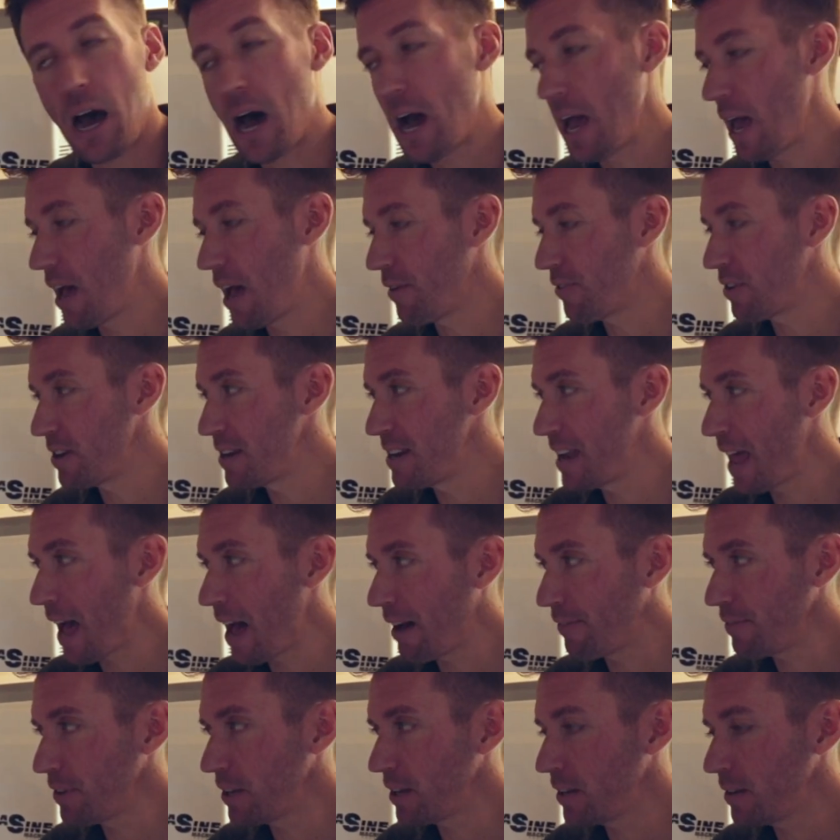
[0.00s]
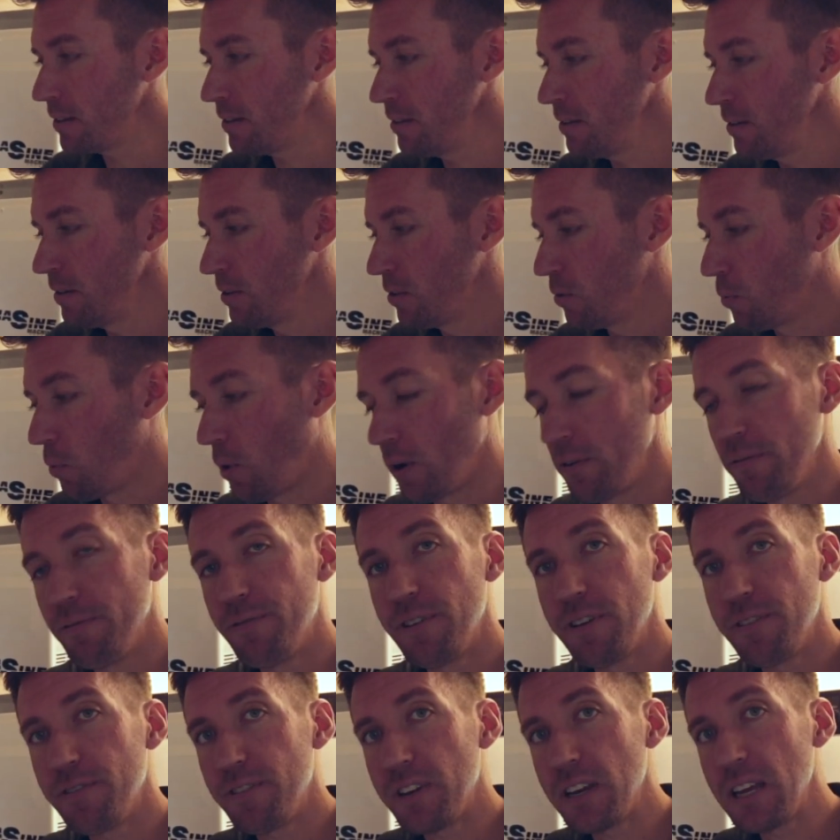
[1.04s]
I have a Navien
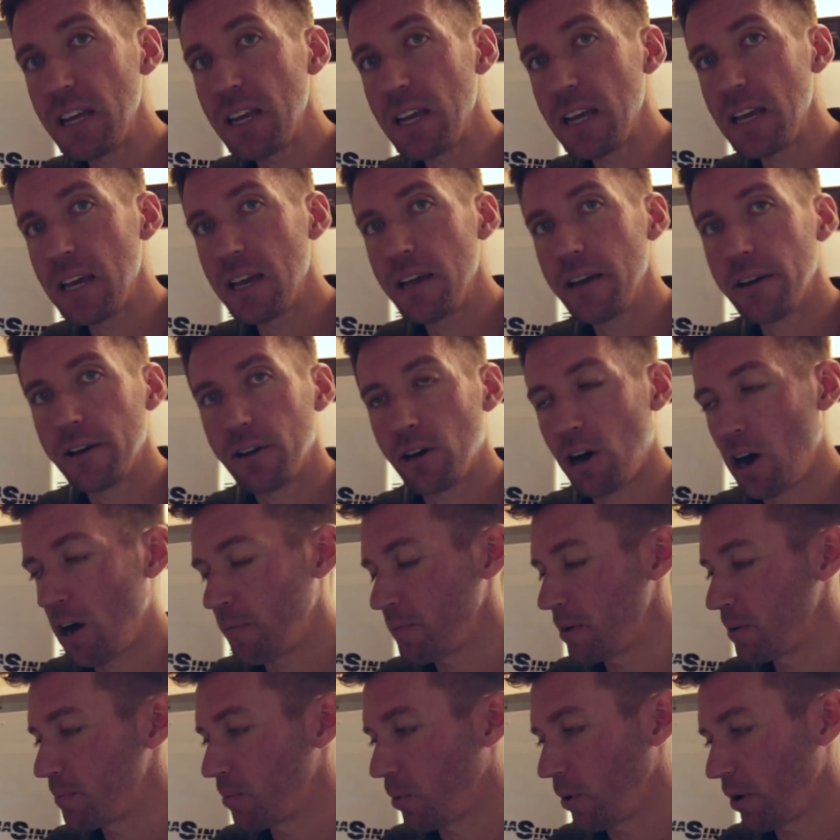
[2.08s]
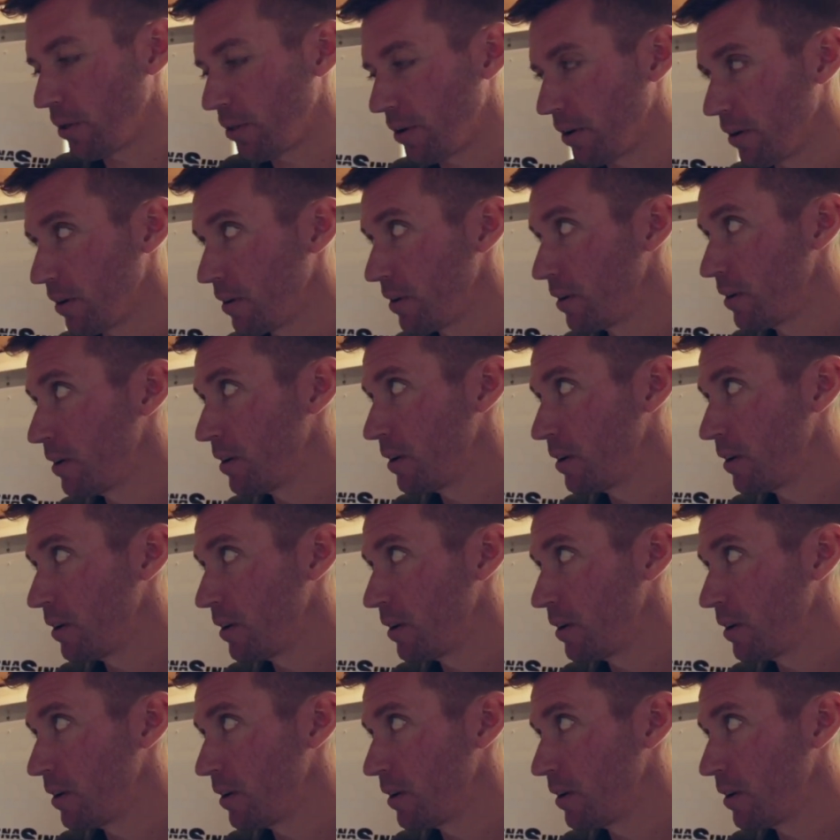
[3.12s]
150E combi boiler,